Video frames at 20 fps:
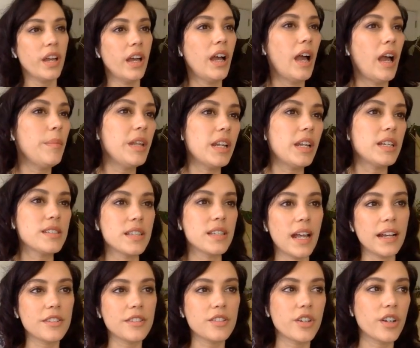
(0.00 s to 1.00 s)
I mean, as an
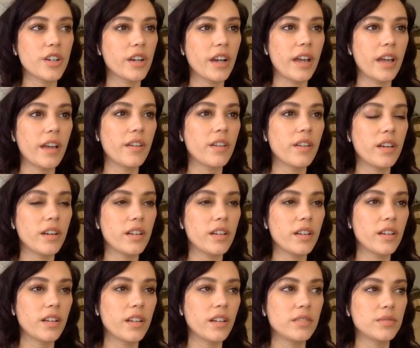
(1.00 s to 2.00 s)
actor,
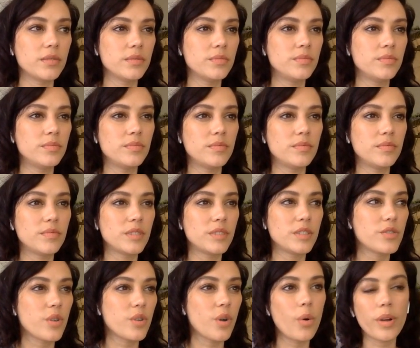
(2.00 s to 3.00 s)

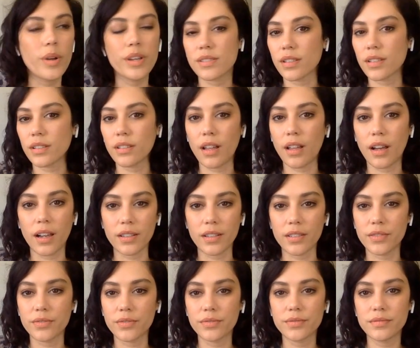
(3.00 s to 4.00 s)
there's always a lot
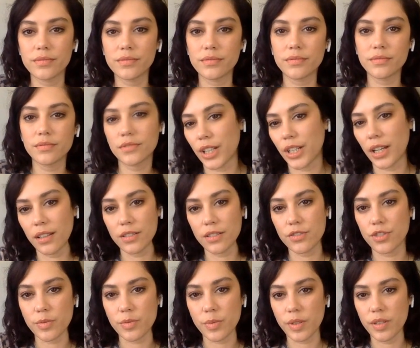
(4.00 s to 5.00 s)
of
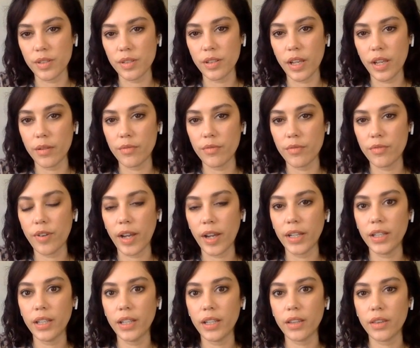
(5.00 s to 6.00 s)
challenges in
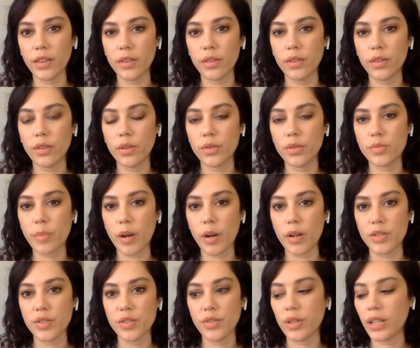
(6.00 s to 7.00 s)
finding those
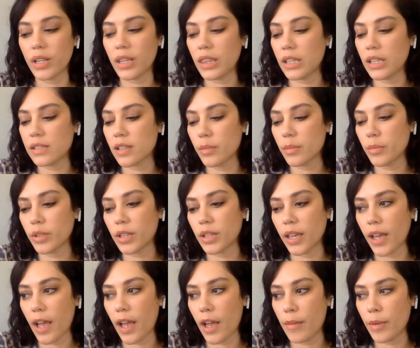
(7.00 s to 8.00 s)
parts of you. And I think someone
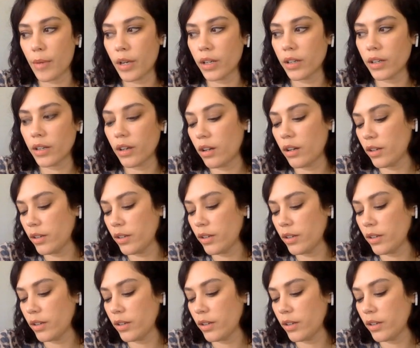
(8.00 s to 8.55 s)
like Emma,